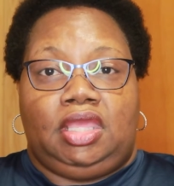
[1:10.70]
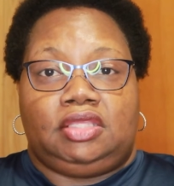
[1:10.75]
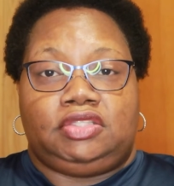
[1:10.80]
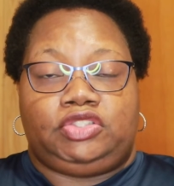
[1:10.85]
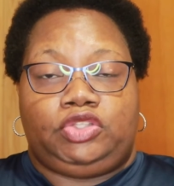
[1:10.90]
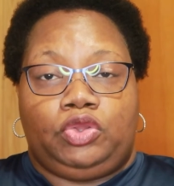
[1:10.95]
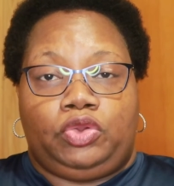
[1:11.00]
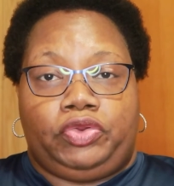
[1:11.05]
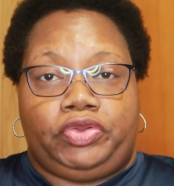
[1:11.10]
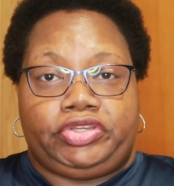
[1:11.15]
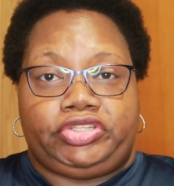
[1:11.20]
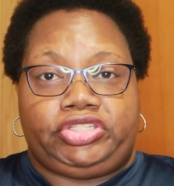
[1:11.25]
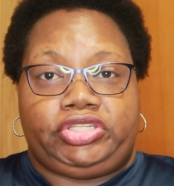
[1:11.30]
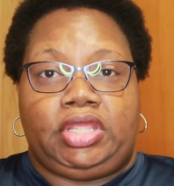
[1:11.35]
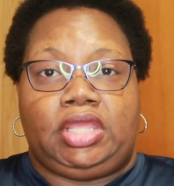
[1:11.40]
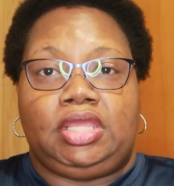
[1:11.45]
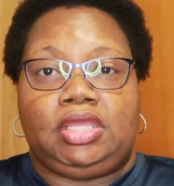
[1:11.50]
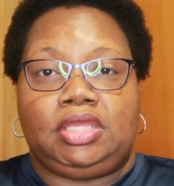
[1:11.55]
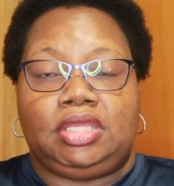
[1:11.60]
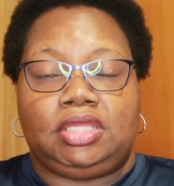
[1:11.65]
storage.
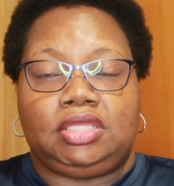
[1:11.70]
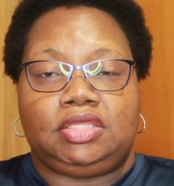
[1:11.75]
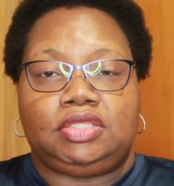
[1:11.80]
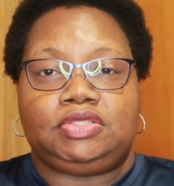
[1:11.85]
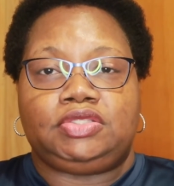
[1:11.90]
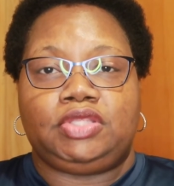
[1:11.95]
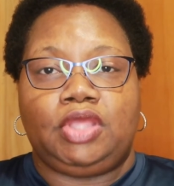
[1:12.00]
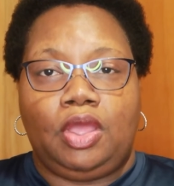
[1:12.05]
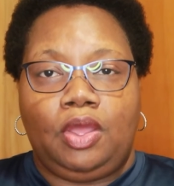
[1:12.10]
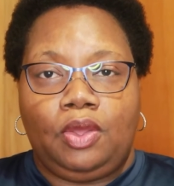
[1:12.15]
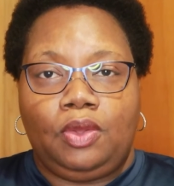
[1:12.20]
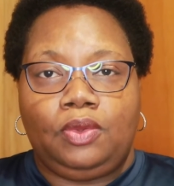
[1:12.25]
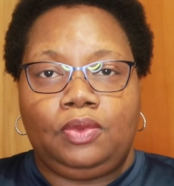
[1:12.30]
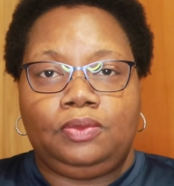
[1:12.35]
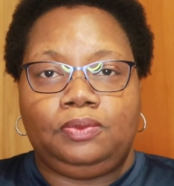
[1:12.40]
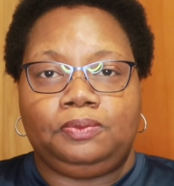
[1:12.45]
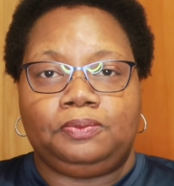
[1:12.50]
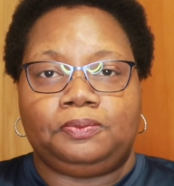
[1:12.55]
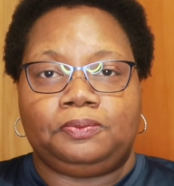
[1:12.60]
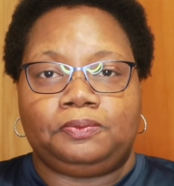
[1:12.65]

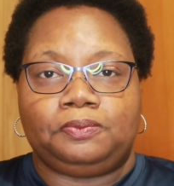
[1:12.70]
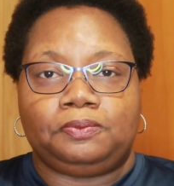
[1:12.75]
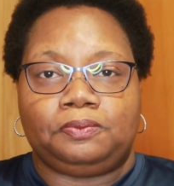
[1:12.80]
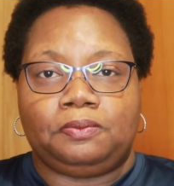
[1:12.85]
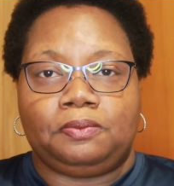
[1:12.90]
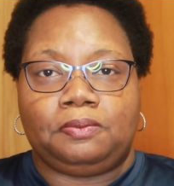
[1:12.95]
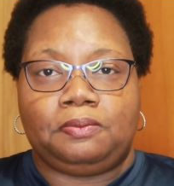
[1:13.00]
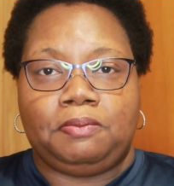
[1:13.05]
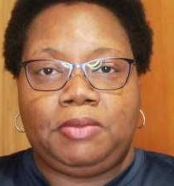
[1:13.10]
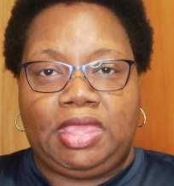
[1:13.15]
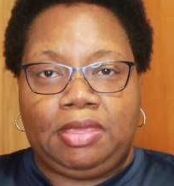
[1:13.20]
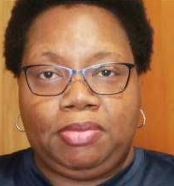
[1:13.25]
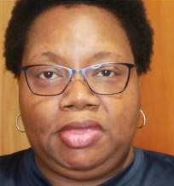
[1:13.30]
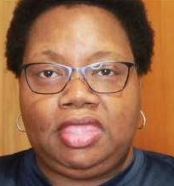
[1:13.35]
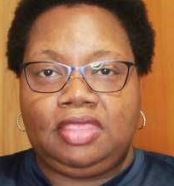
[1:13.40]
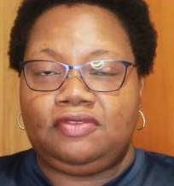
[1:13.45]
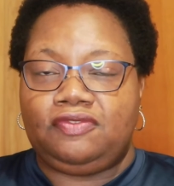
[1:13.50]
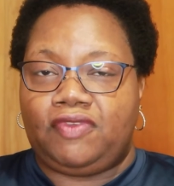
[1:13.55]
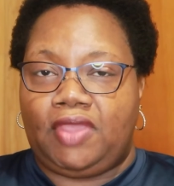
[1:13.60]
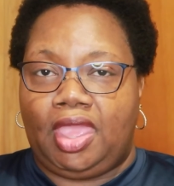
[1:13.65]
So, me
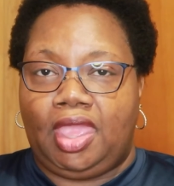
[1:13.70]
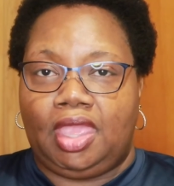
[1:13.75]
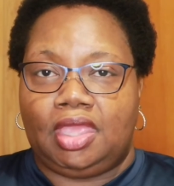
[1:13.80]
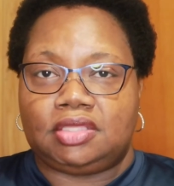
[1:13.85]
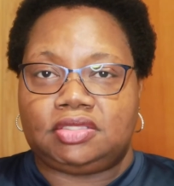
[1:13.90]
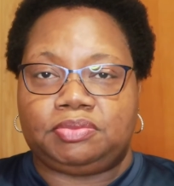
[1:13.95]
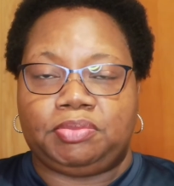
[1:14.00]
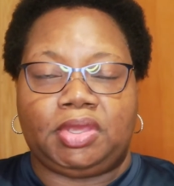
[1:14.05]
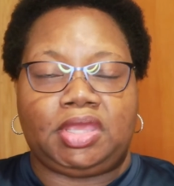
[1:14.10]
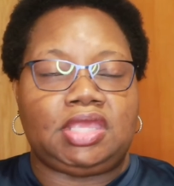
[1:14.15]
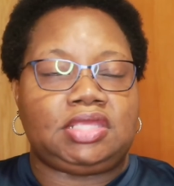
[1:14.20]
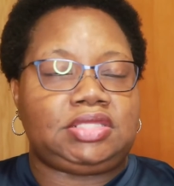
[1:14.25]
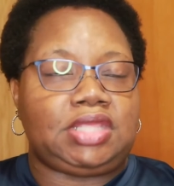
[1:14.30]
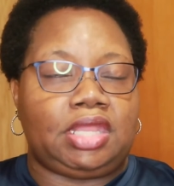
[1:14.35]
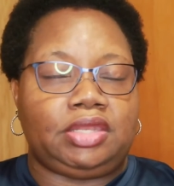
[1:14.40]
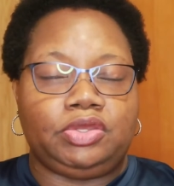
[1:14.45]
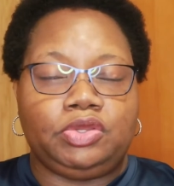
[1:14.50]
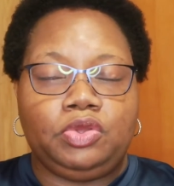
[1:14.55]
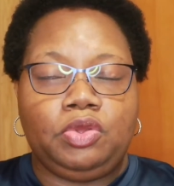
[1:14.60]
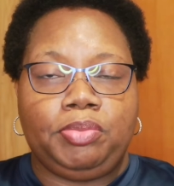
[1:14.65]
being fast, because
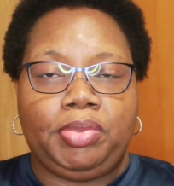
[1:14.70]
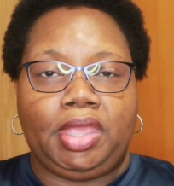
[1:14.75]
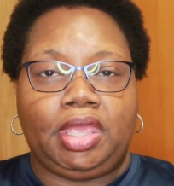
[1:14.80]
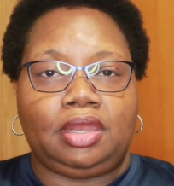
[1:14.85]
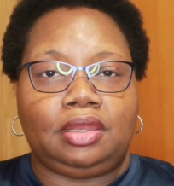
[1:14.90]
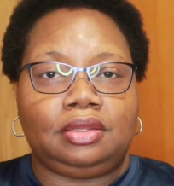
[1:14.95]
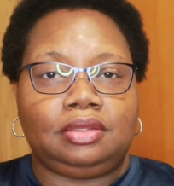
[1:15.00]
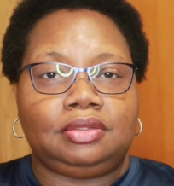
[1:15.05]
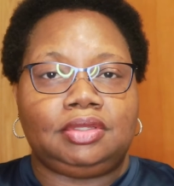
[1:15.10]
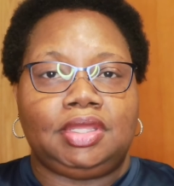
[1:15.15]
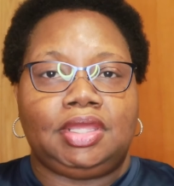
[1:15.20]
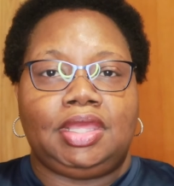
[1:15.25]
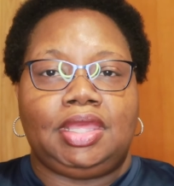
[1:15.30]
I knew better,